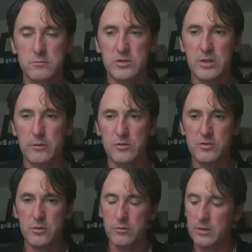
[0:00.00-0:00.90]
said there's
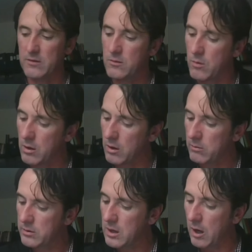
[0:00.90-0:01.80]
two things going on
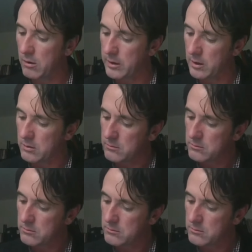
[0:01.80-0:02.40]
with Kyle here.